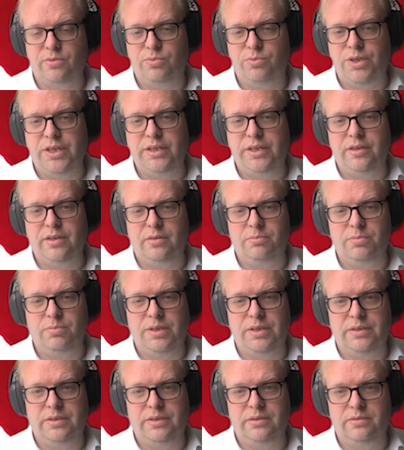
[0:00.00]
a week,
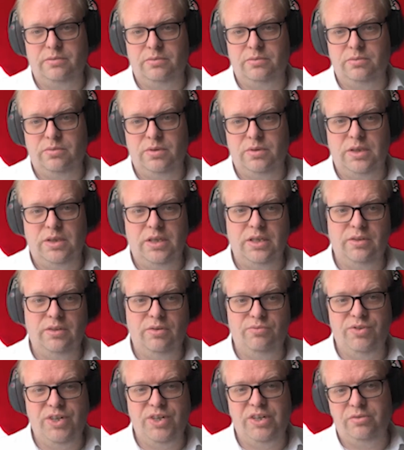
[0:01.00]
and
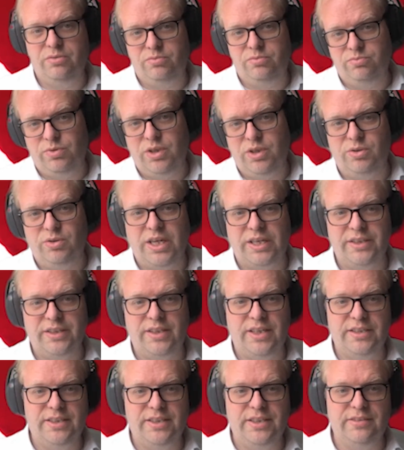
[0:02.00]
then we're located
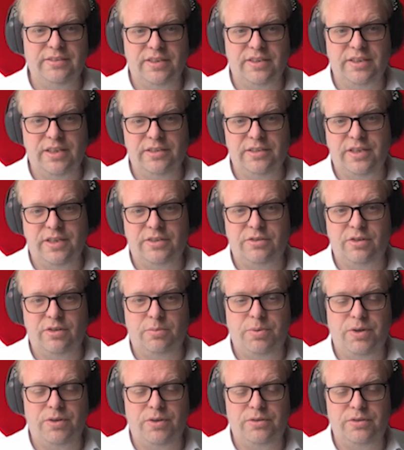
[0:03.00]
in a decently central
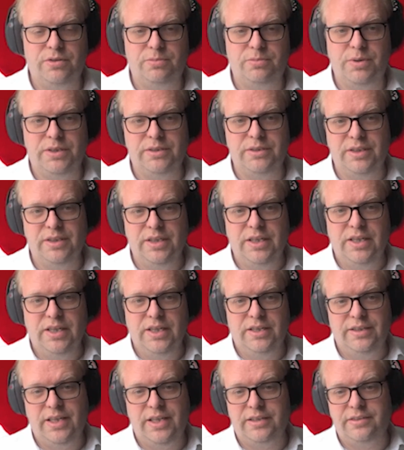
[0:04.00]
place. But
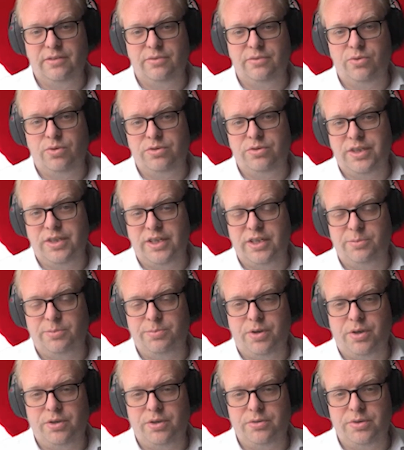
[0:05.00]
that's, of course, another
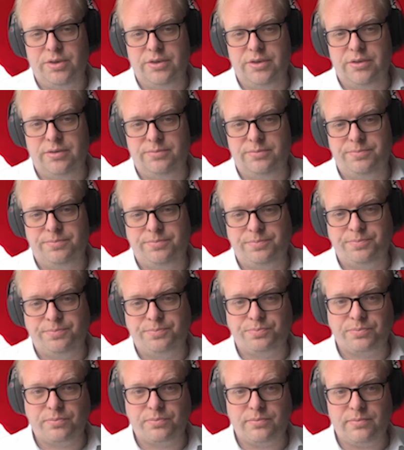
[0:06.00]
part to it.
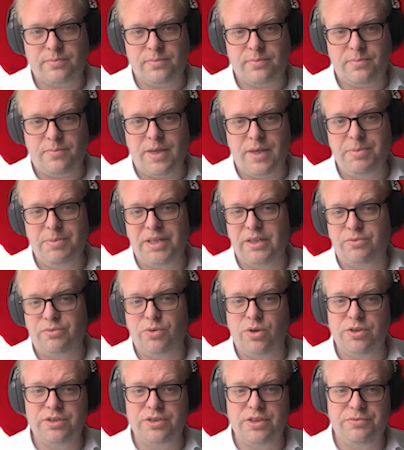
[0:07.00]
But of
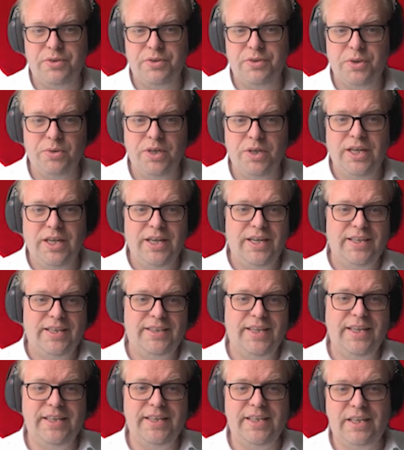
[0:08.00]
course, if you
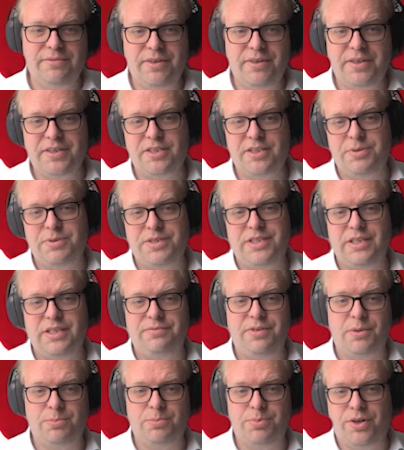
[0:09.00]
need a very
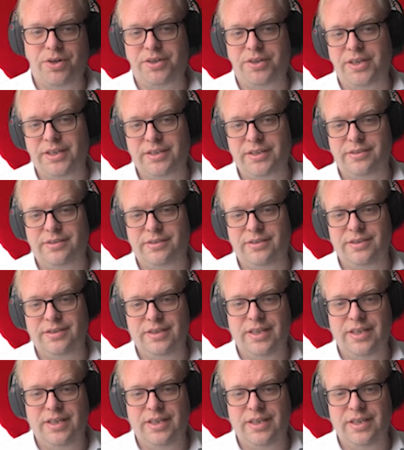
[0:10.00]
specific product,